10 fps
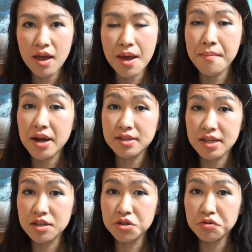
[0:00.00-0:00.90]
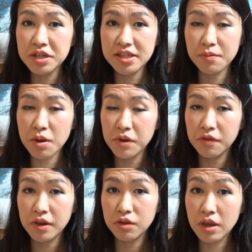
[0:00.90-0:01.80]
and my skin tone is somewhere
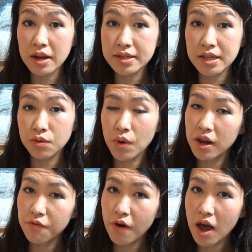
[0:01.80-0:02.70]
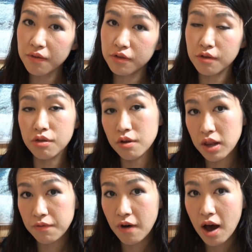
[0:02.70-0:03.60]
between NC 25 to
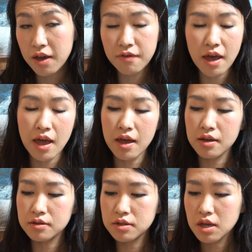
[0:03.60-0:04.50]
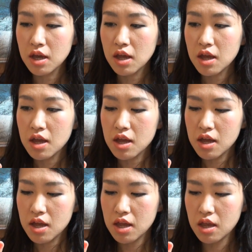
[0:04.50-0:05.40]
35, and
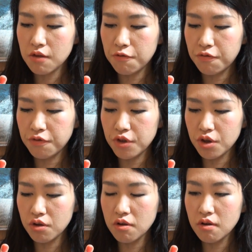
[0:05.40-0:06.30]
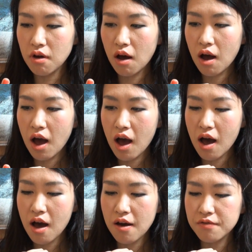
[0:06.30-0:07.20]
if you
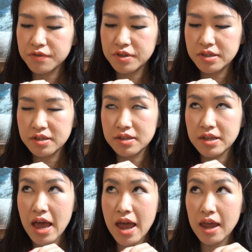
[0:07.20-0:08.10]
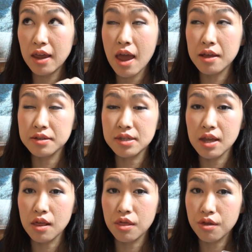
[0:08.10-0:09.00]
have say
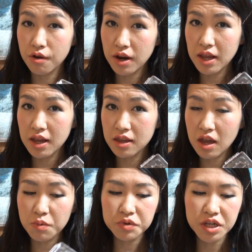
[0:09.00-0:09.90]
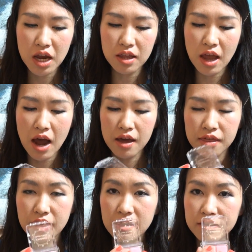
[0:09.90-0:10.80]
NC 30 type of shade, I
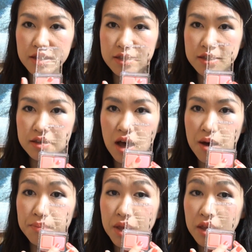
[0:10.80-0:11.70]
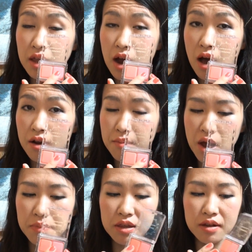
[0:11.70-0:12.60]
think this pinky color
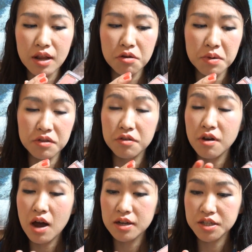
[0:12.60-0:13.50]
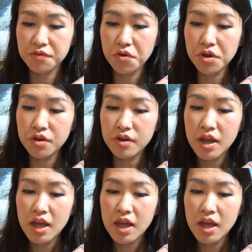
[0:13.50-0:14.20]
might be a little bit too ashy for you.